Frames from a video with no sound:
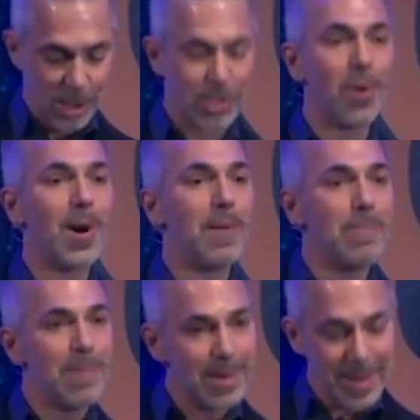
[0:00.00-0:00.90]
So, a
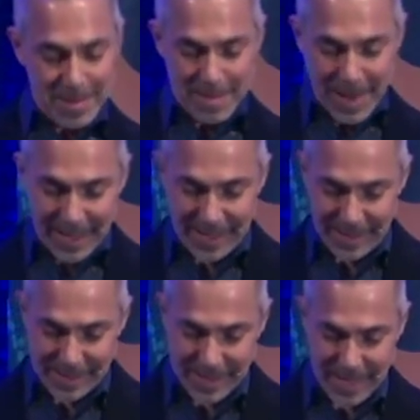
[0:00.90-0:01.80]
million
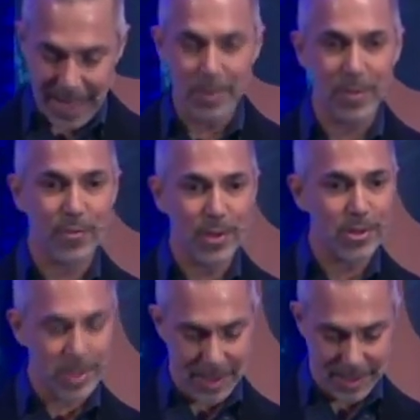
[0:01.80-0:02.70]
monkeys, typing
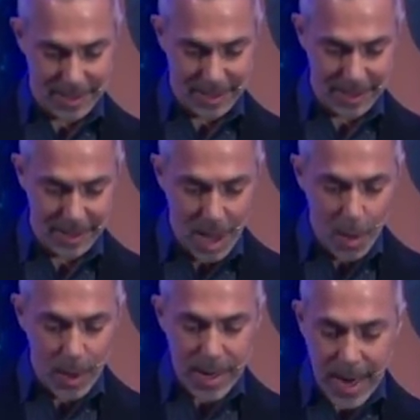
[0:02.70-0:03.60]
furiously,
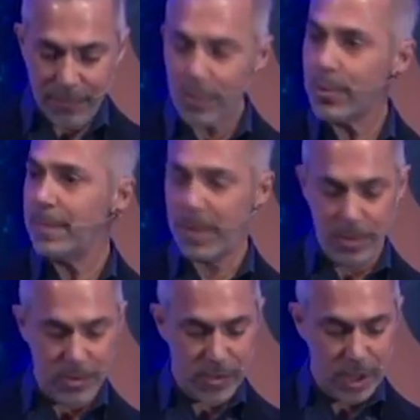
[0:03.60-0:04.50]
would never
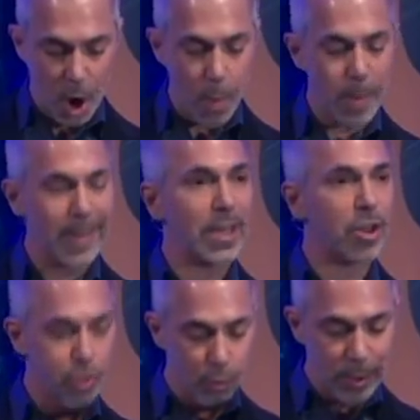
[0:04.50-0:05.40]
reproduce the opening
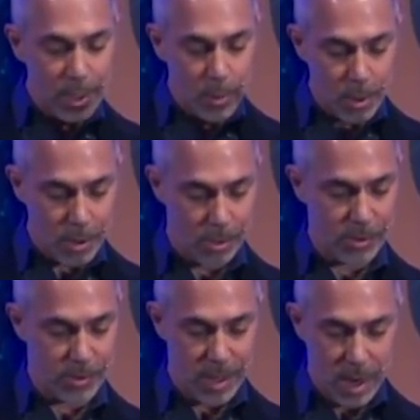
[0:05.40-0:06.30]
three
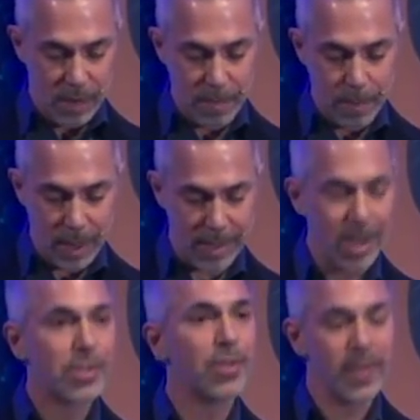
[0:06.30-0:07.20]
words of a book.
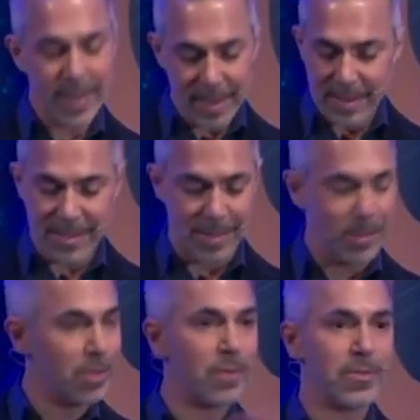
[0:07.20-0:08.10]
So, forget the dumb
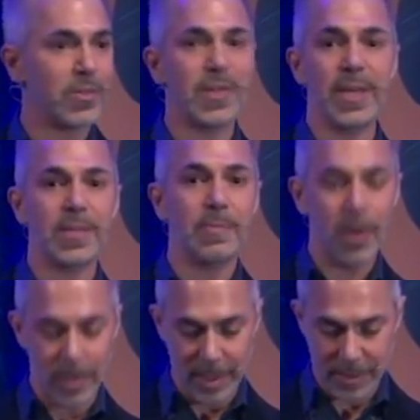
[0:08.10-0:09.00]
universe thing, it's
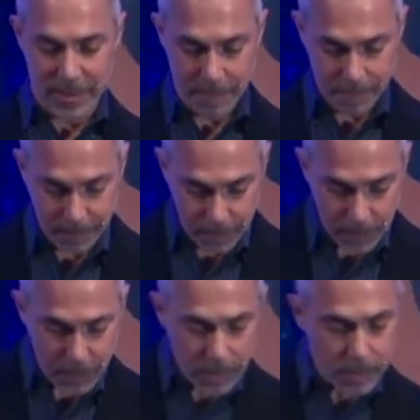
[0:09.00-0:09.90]
bogus.
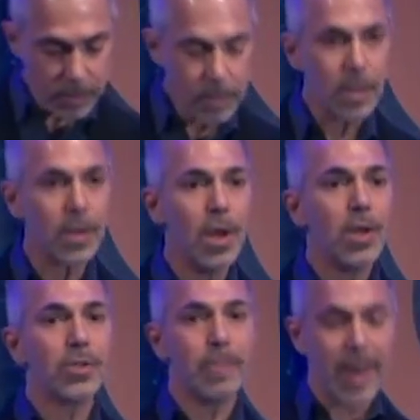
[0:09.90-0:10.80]

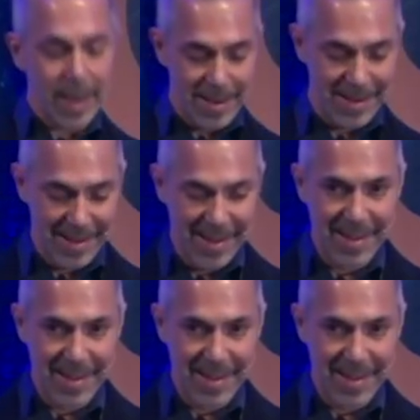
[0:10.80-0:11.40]
So, back.